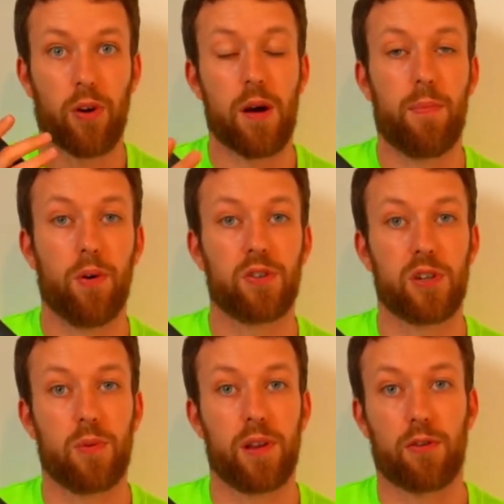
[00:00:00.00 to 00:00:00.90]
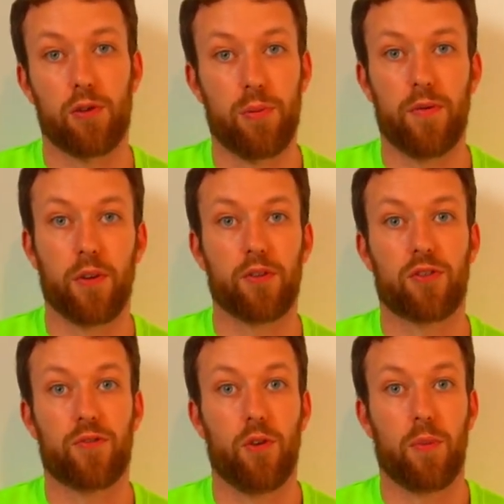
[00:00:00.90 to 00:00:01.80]
I bought it with a group of others
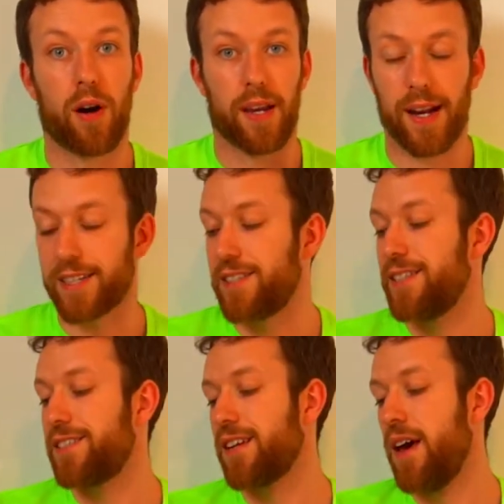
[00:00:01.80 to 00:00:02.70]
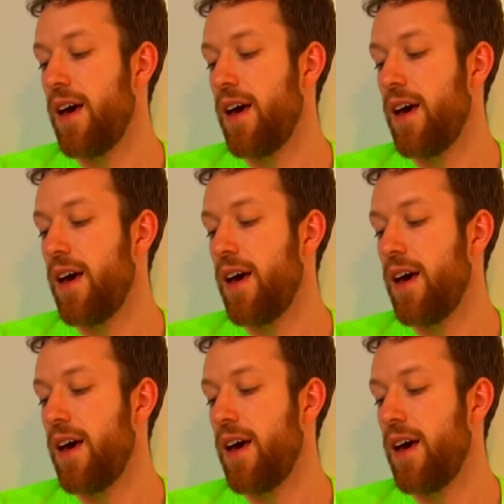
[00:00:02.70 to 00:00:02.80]
for my classes.